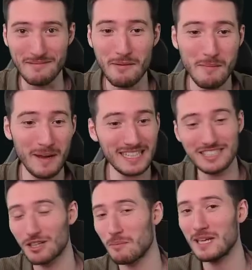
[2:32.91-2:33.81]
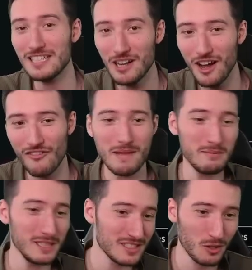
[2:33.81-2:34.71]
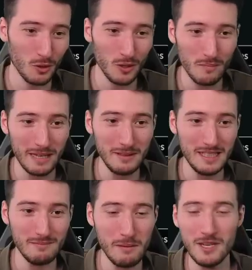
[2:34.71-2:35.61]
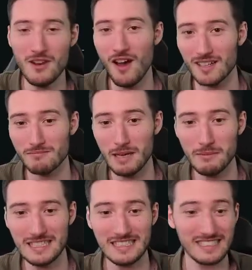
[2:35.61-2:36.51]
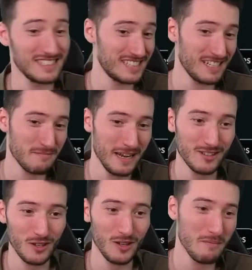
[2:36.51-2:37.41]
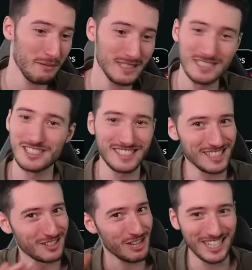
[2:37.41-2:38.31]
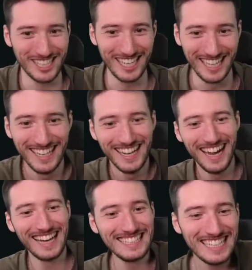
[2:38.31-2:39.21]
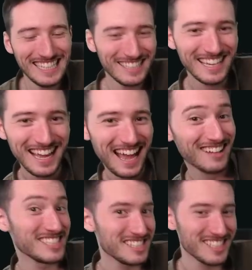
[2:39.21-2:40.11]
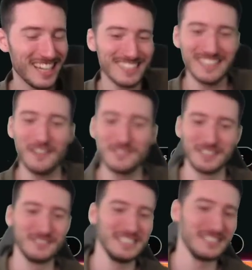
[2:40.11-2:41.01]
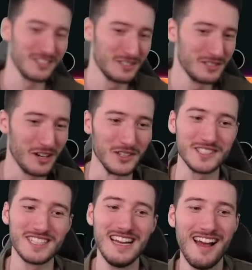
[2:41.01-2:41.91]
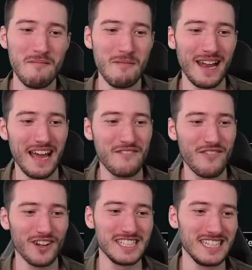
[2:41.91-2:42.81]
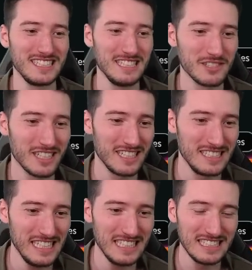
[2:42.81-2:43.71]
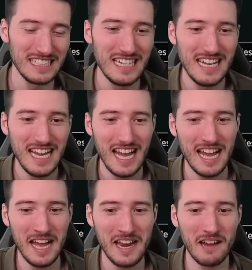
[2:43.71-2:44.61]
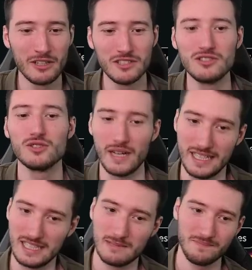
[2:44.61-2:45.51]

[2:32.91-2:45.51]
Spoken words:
Maybe my idea is completely off. Maybe it's cool. Maybe not. Maybe this is a sick meta call. Maybe it's just a trashy idea, and I'll discard it after the video. Who knows? But I thought the idea was kind of neat, and I wanted to try it.